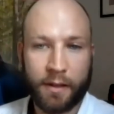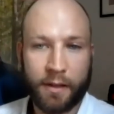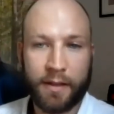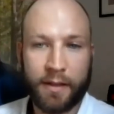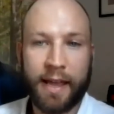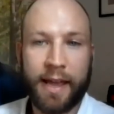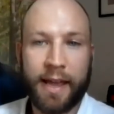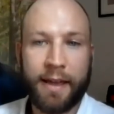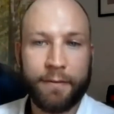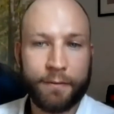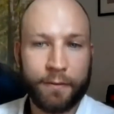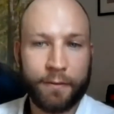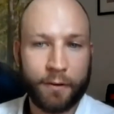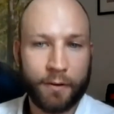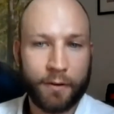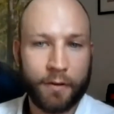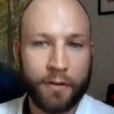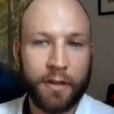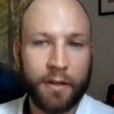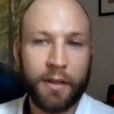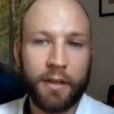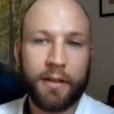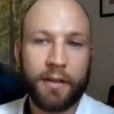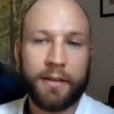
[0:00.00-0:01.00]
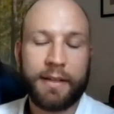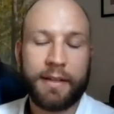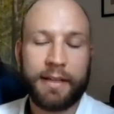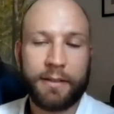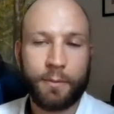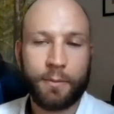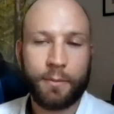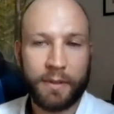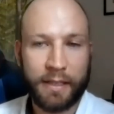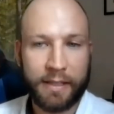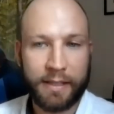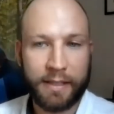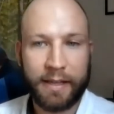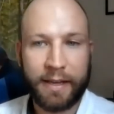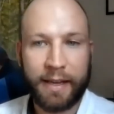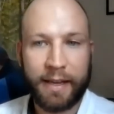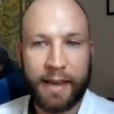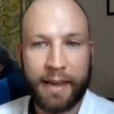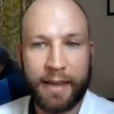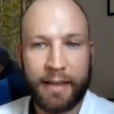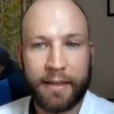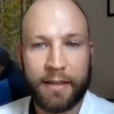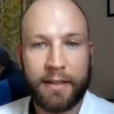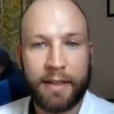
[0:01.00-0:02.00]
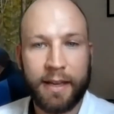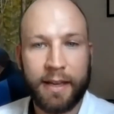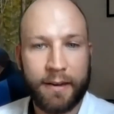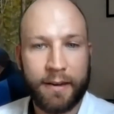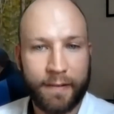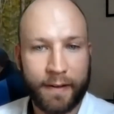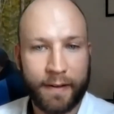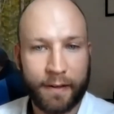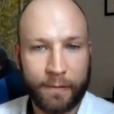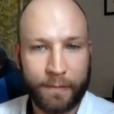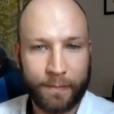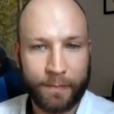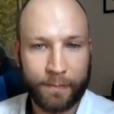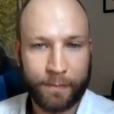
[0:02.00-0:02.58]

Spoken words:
and therefore this would indicate layering.